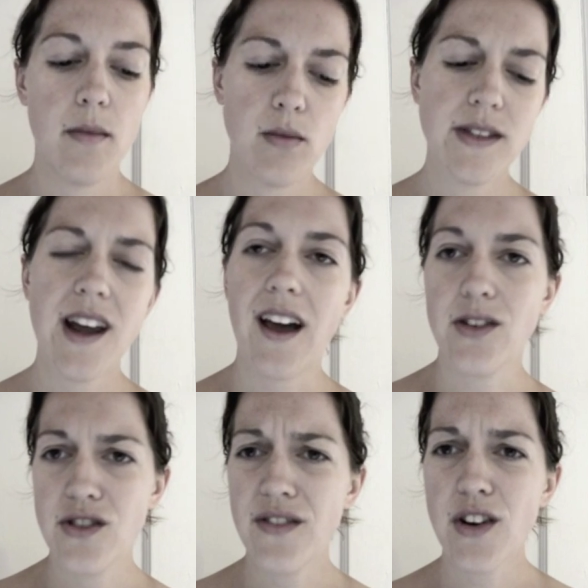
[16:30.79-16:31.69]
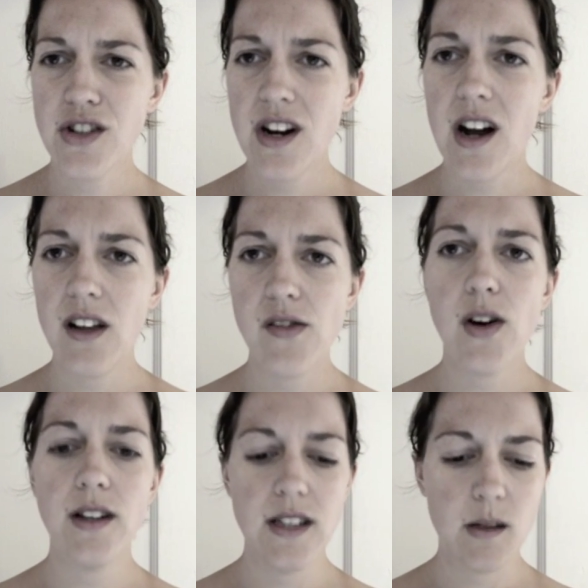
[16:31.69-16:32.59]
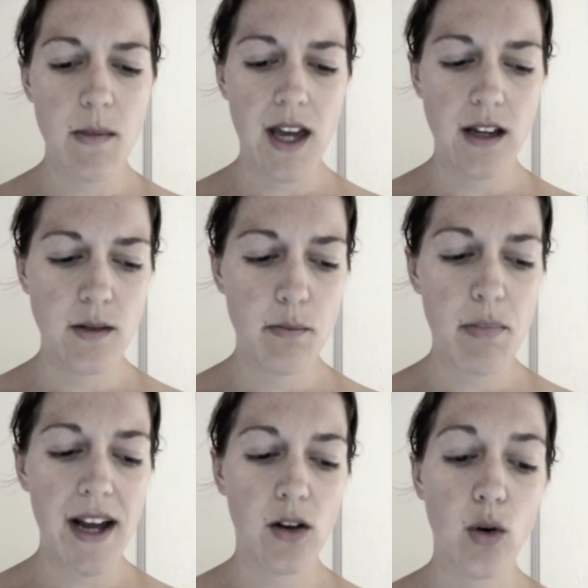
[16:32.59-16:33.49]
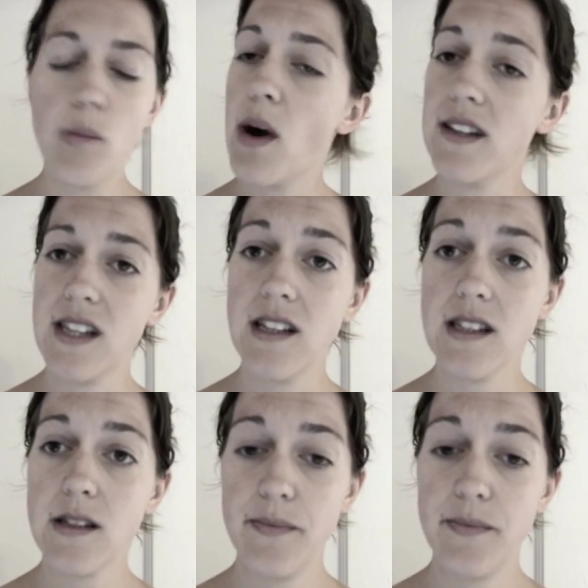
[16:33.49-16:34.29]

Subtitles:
Most extra virgin olive oil is made by a cold process.